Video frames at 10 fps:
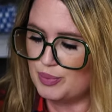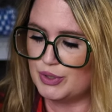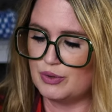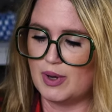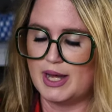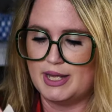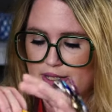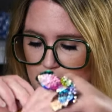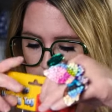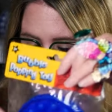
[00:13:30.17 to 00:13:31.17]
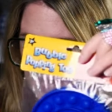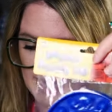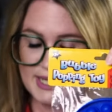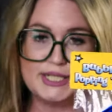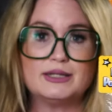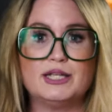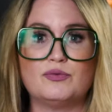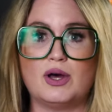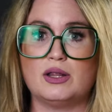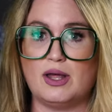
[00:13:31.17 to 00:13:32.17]
blue one. And I did
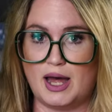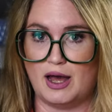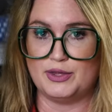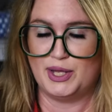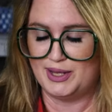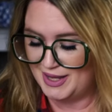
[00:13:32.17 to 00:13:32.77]
leave a lot on there.